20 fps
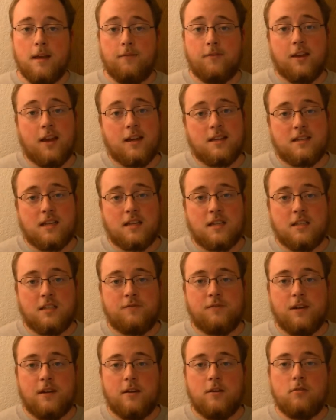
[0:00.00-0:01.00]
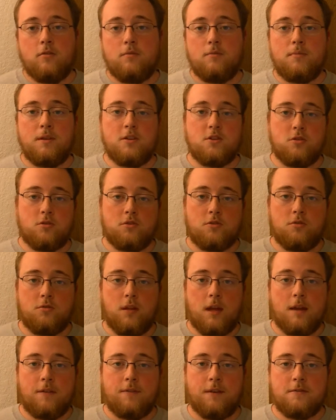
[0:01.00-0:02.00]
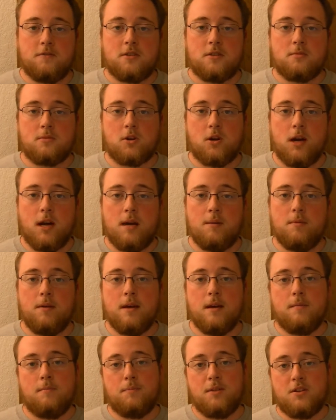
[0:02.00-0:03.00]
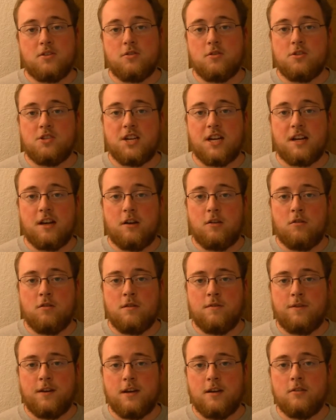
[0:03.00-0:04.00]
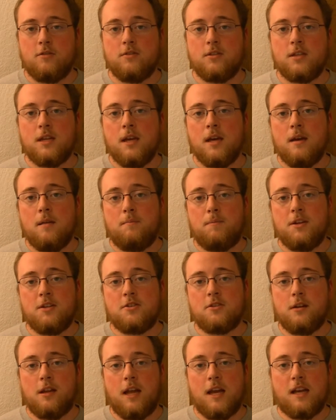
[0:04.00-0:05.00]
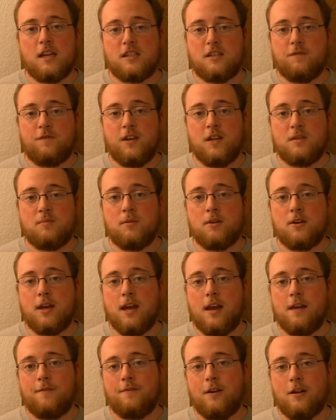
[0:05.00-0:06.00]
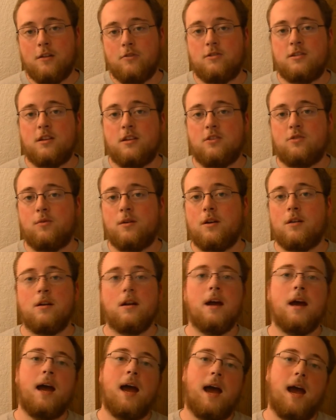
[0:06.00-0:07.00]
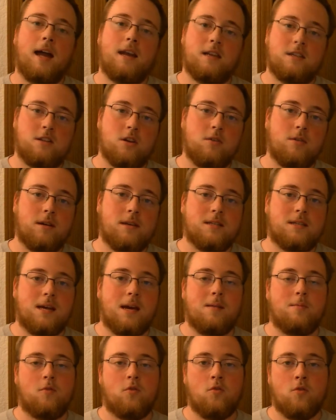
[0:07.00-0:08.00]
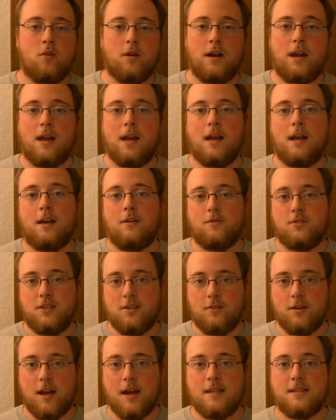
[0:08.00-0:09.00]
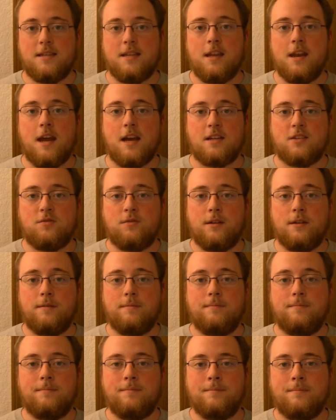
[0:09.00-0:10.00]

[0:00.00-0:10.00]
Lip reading: If you guys like this video, be sure to like, favorite, subscribe. Be sure to check out our other videos. Be sure to like us on Facebook and follow us on Twitter. And as always, I am Corey, and I will see you guys in the next one.